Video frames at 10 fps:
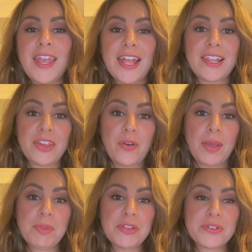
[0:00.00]
Hello,
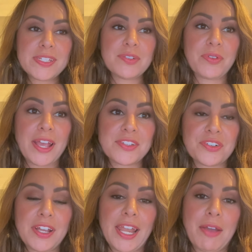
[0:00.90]
I'm Clarissa
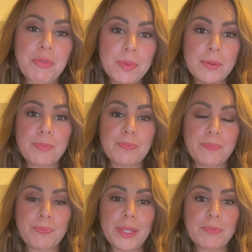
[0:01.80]
Reiser, and I will
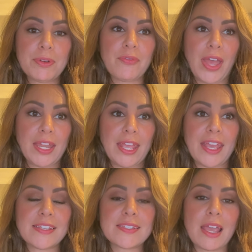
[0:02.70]
be providing
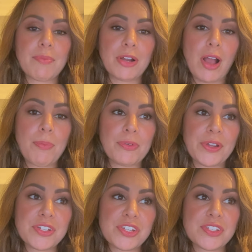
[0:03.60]
a cyber
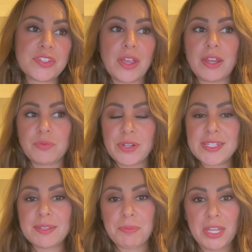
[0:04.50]
operations and
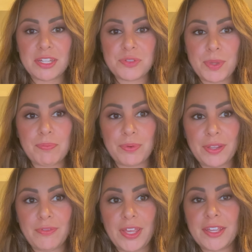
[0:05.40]
risk management
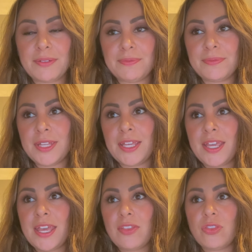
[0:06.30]
briefing.
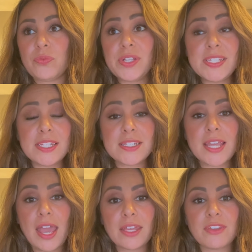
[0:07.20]
The recent
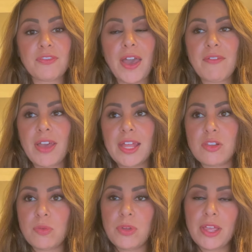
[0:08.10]
attack at the Five Eyes
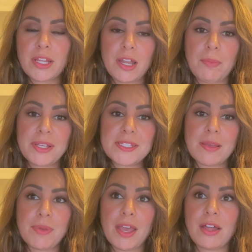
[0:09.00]
Global Economic
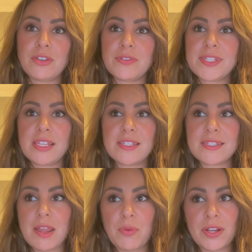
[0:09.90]
Summit on New Zealand's
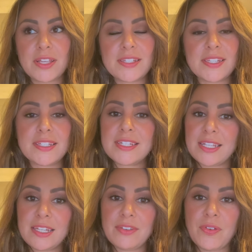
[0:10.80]
network is
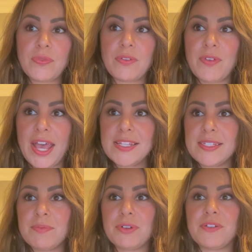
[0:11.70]
indicative of the vast
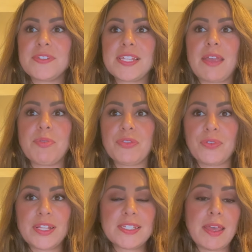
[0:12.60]
number of cyber
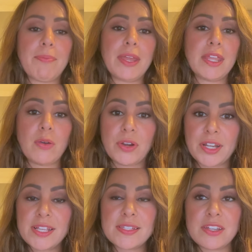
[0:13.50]
threats that many
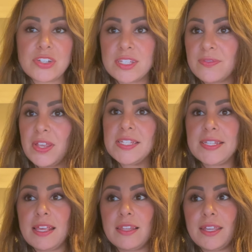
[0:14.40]
organizations face
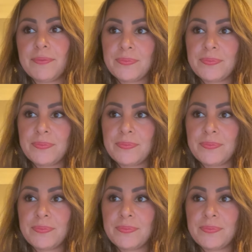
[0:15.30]
daily.